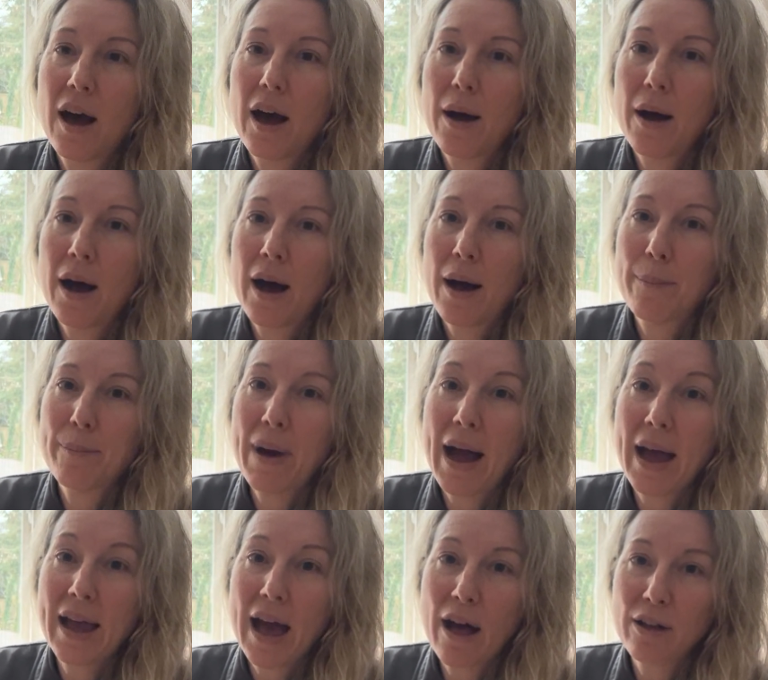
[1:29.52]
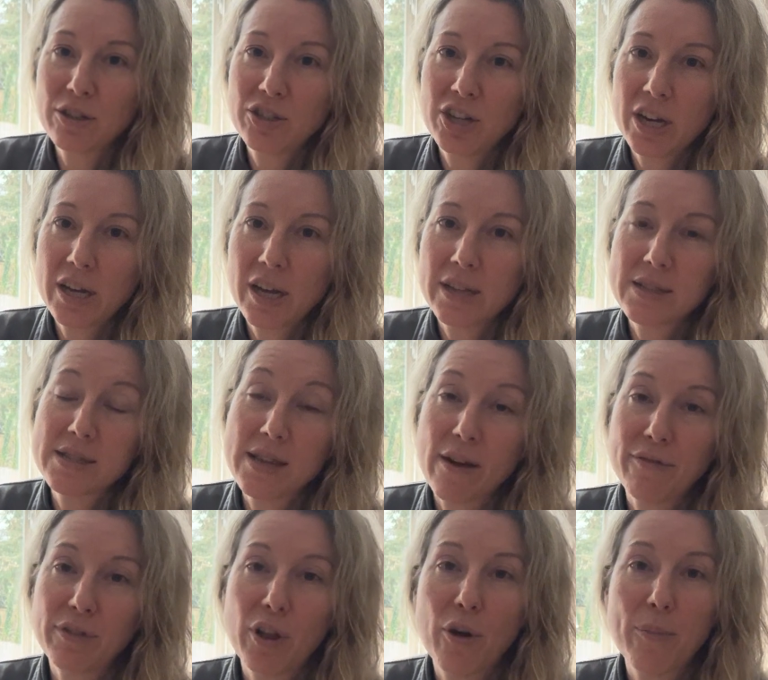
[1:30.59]
myalgic
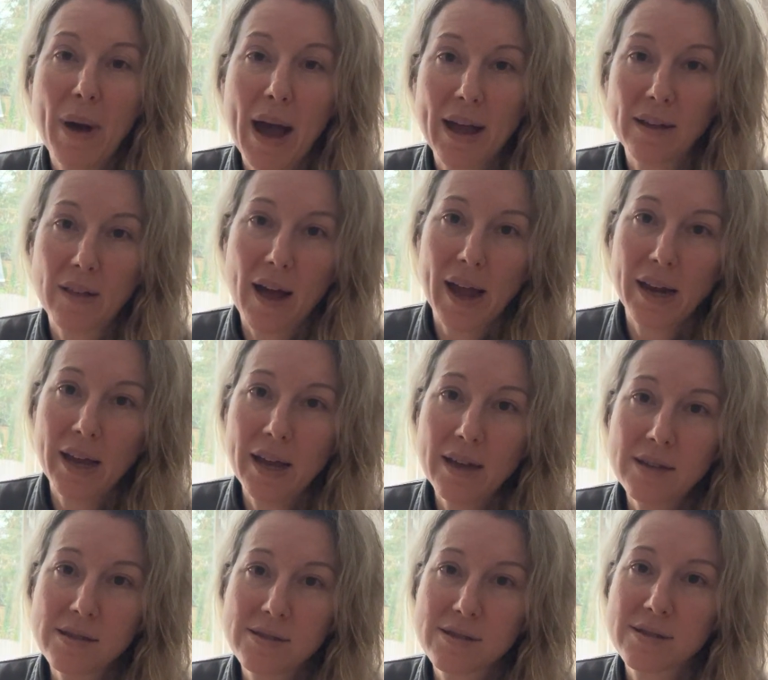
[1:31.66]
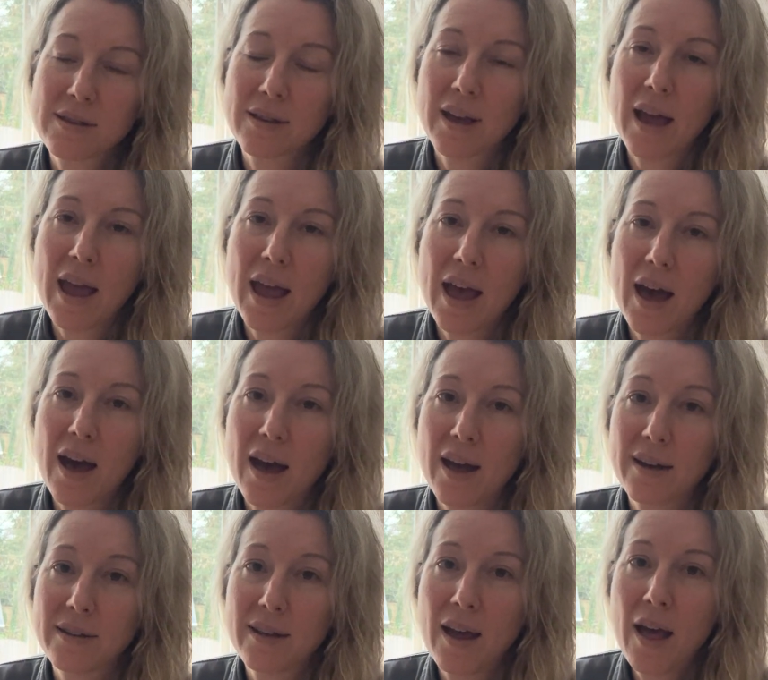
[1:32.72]
encephalomyelitis.
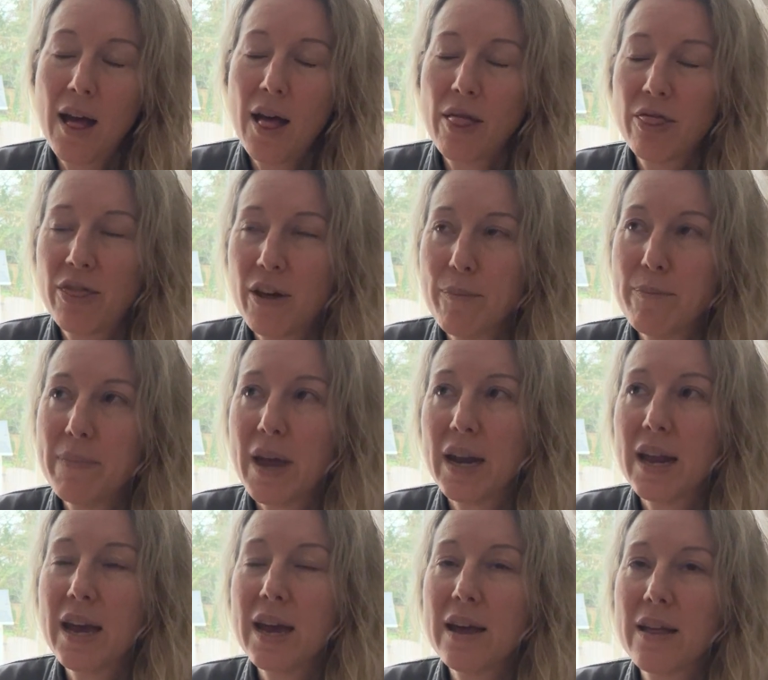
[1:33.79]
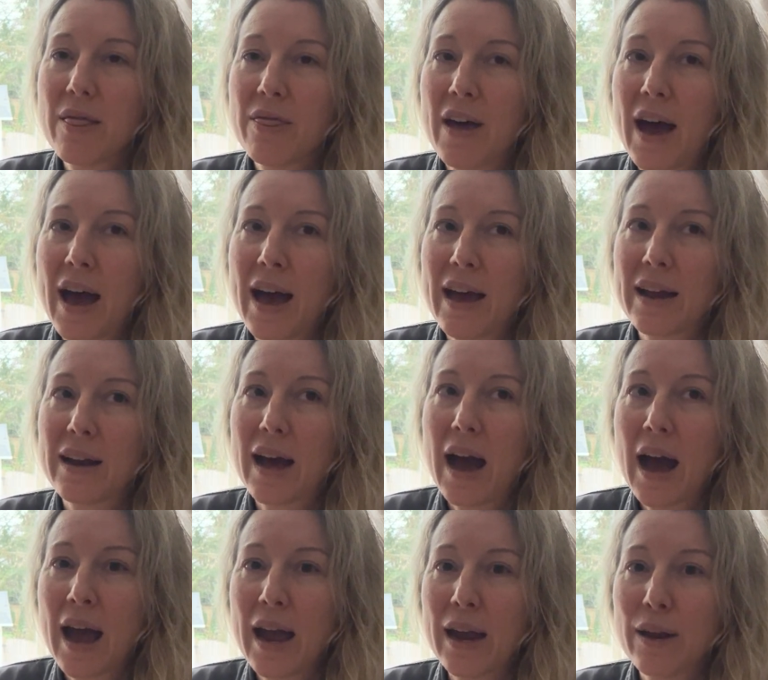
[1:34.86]
And the minute that
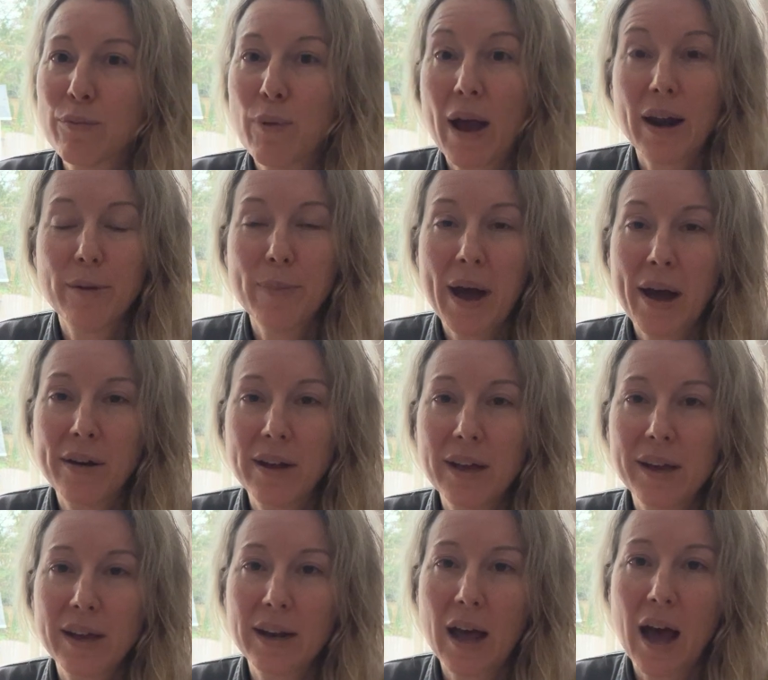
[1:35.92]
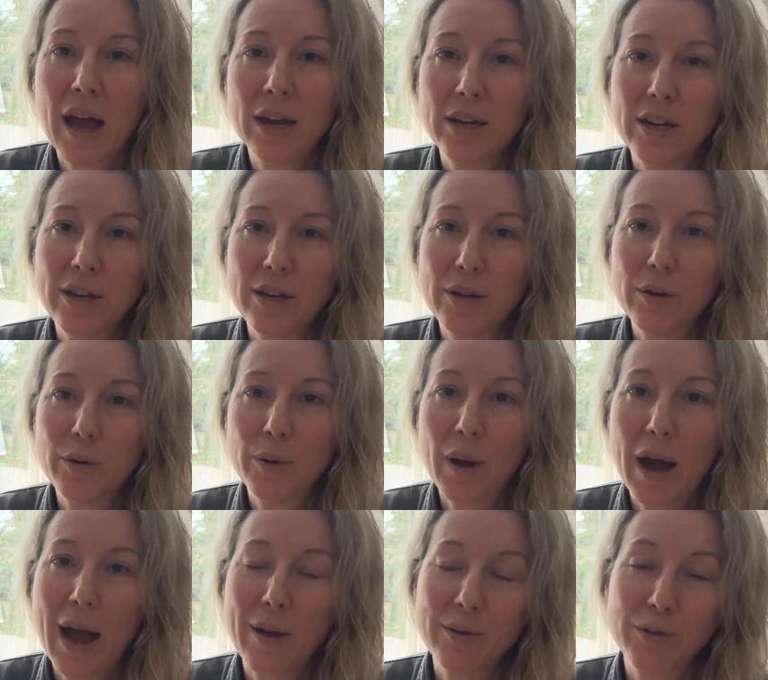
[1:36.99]
I read about it, I knew
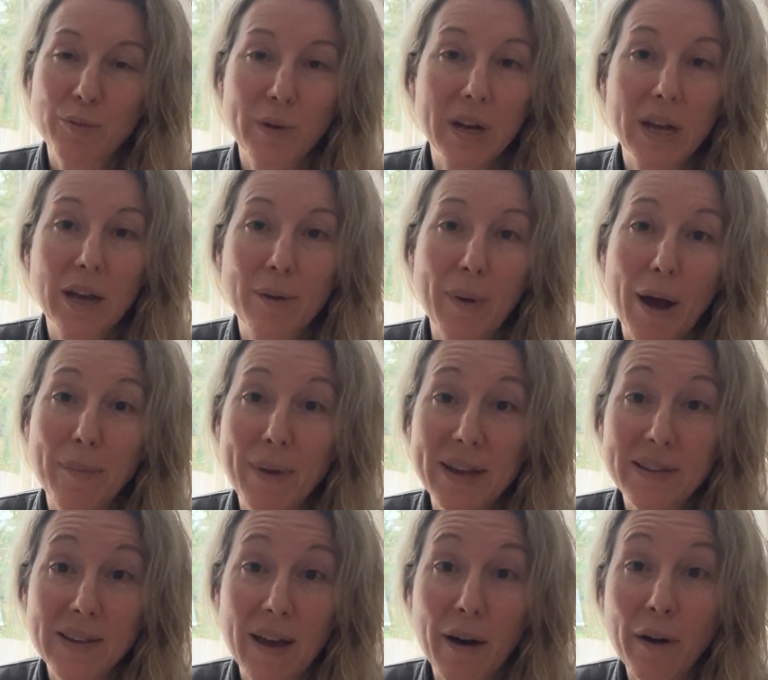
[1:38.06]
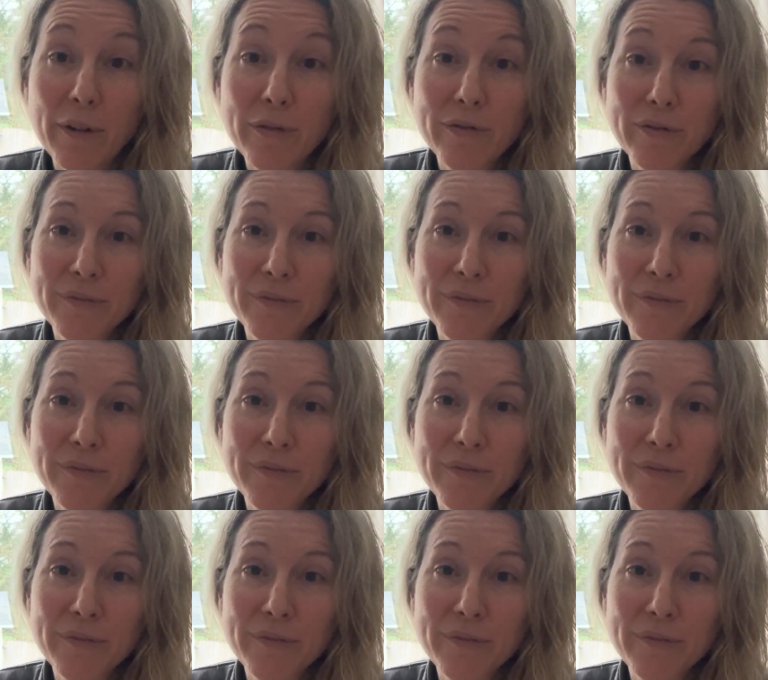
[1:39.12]
I was reading about myself.